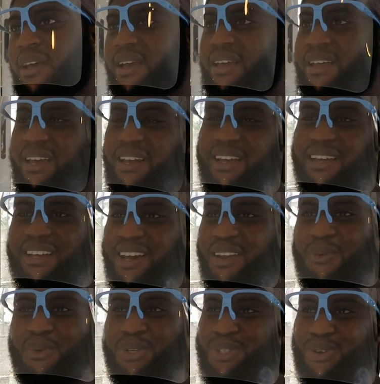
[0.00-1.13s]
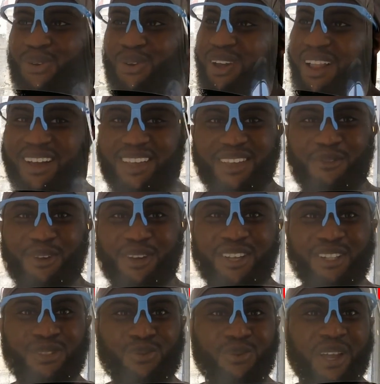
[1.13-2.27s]
again, in Ghana we're so lucky
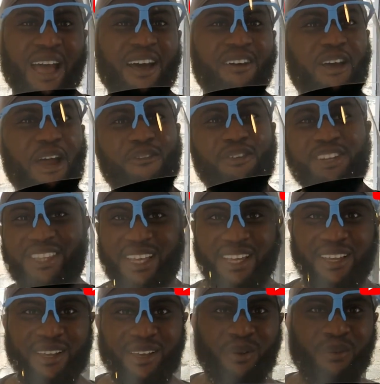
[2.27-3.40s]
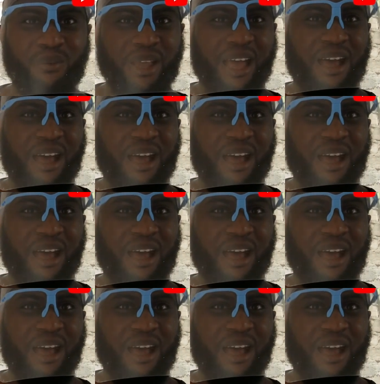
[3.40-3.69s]
because we have everything. We